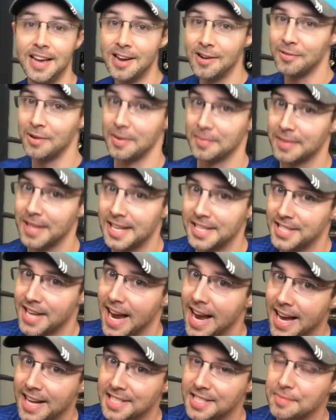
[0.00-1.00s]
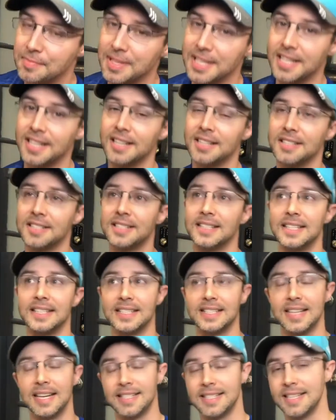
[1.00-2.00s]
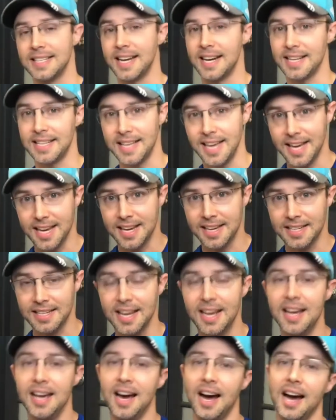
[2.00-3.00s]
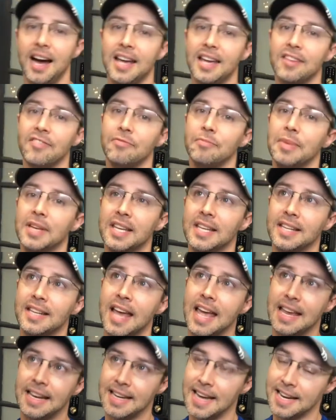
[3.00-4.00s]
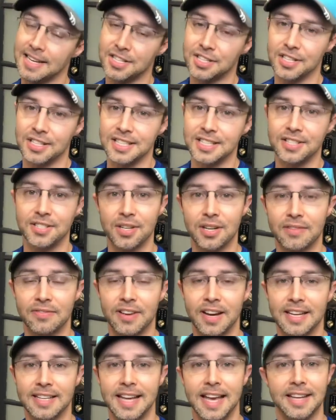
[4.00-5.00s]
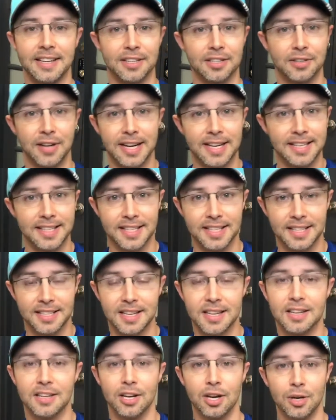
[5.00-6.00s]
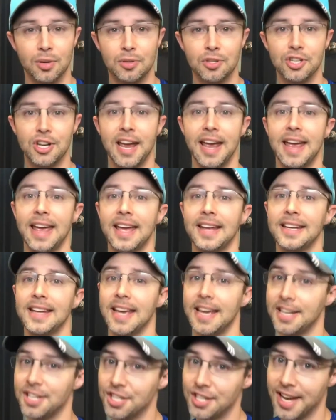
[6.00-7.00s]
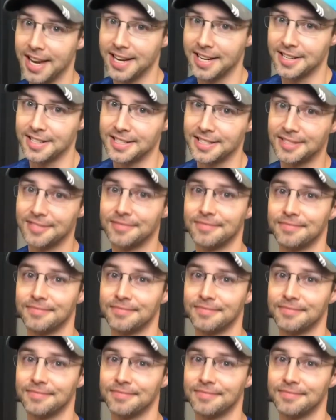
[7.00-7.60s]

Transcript: Well, I'm glad you asked, because since 1998, I have been a nationally certified and accredited coach and educator.